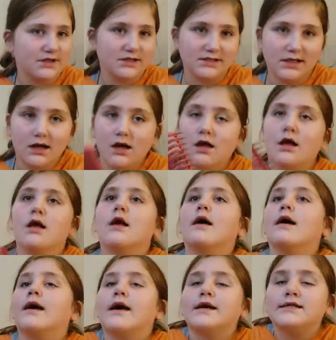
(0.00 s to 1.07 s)
because
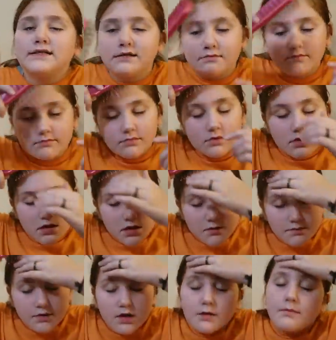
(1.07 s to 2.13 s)
in case I'm
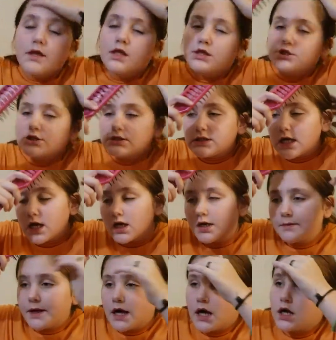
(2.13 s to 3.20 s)
putting my luscious hair
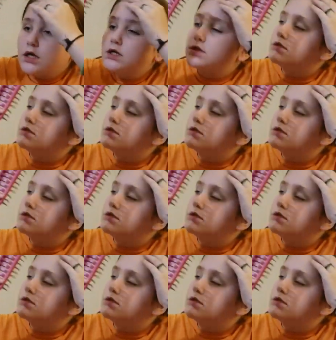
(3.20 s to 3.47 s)
back.